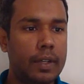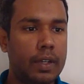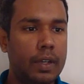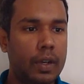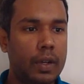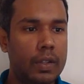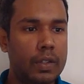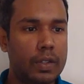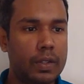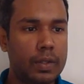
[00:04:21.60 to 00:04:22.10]

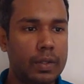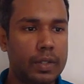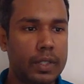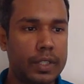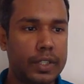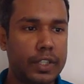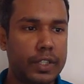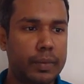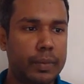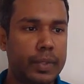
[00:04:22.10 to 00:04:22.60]
also
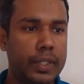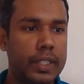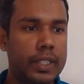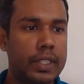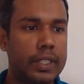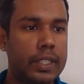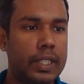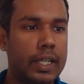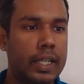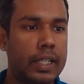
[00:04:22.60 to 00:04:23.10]

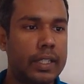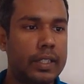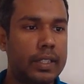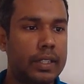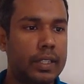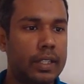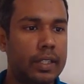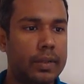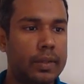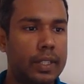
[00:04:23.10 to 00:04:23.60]
determined that
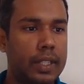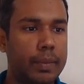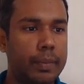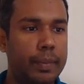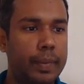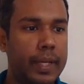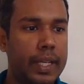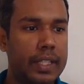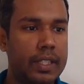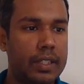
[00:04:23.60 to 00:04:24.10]
the
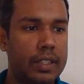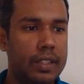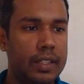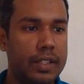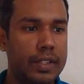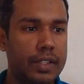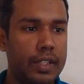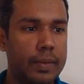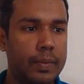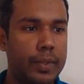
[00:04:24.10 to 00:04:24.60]
best
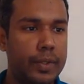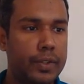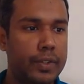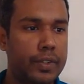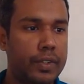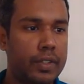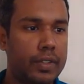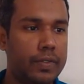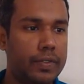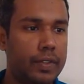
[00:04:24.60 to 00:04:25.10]

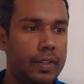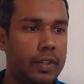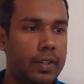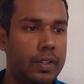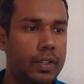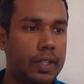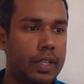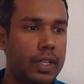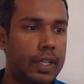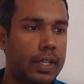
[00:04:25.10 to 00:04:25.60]
distributions
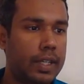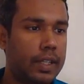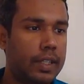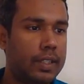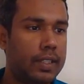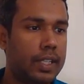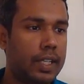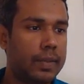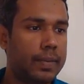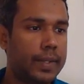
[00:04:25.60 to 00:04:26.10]
for
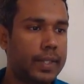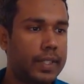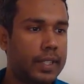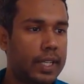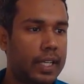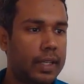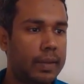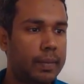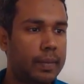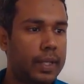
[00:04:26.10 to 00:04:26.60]
service
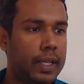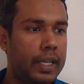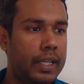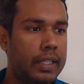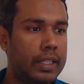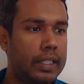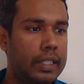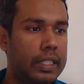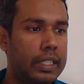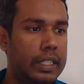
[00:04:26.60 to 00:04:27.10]
time
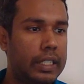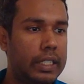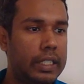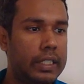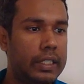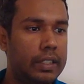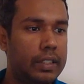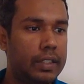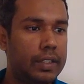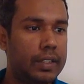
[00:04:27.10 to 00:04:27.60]
at
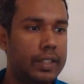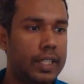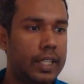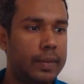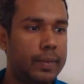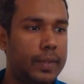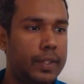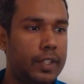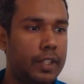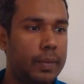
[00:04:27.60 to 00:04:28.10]
each
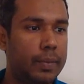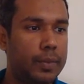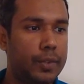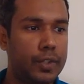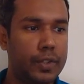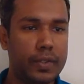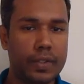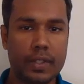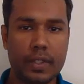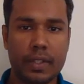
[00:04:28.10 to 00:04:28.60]
service
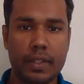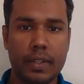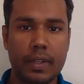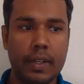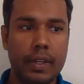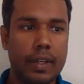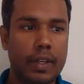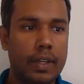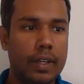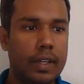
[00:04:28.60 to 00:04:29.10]
options,
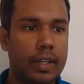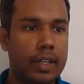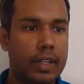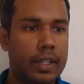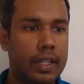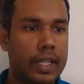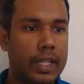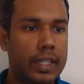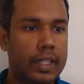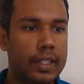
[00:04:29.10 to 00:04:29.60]

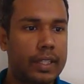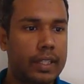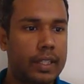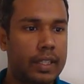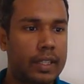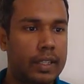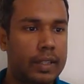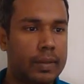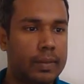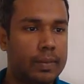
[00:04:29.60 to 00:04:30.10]
like
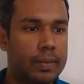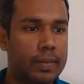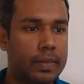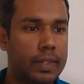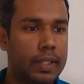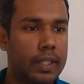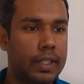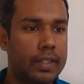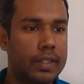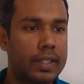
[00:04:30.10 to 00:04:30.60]

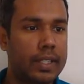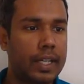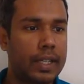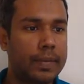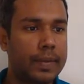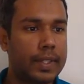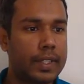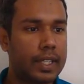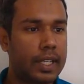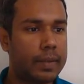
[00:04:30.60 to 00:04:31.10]
the
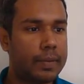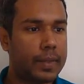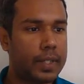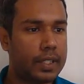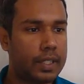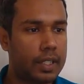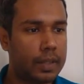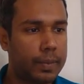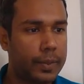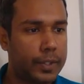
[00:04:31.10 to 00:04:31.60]
service time
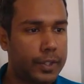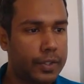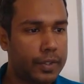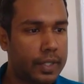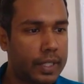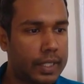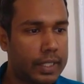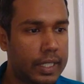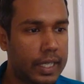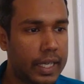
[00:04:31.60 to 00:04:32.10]
distribution
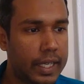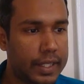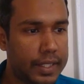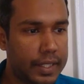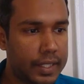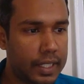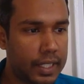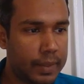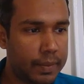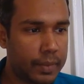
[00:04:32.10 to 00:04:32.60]
at
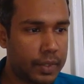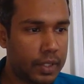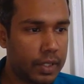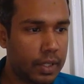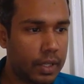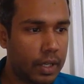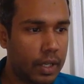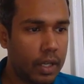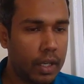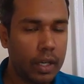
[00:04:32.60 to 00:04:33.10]
ATMs
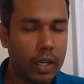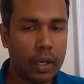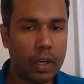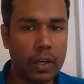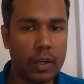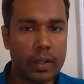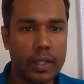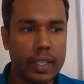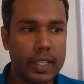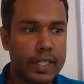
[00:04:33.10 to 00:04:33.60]

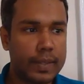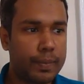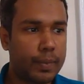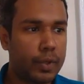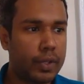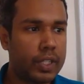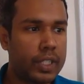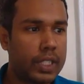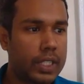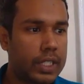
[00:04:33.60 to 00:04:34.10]
or
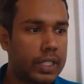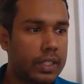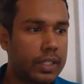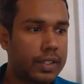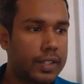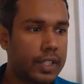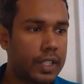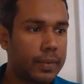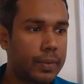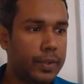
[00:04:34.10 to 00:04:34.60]
exponential
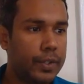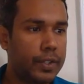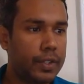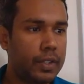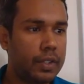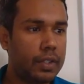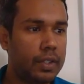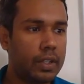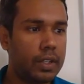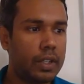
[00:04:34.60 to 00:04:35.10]

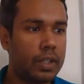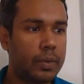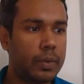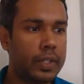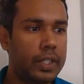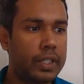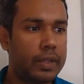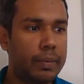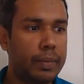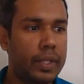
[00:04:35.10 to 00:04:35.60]
distribution
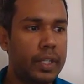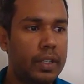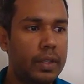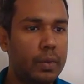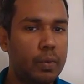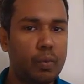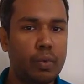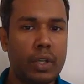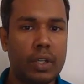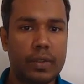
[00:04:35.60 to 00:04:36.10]
with
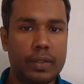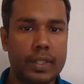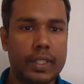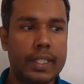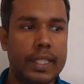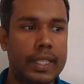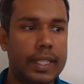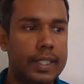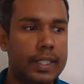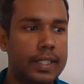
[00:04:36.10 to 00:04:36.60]
mean
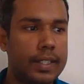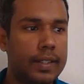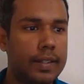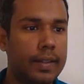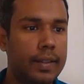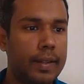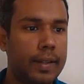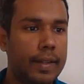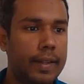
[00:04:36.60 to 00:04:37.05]
106,